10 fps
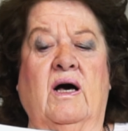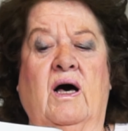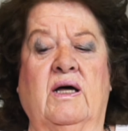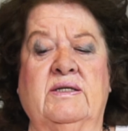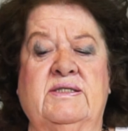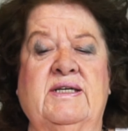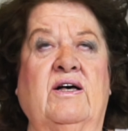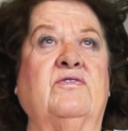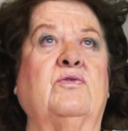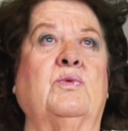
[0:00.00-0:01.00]
on
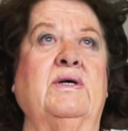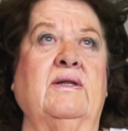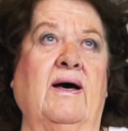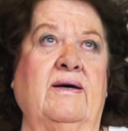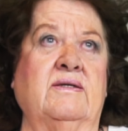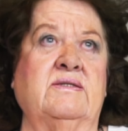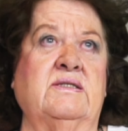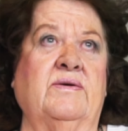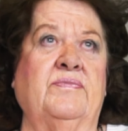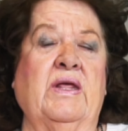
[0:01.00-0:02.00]
self-reliance.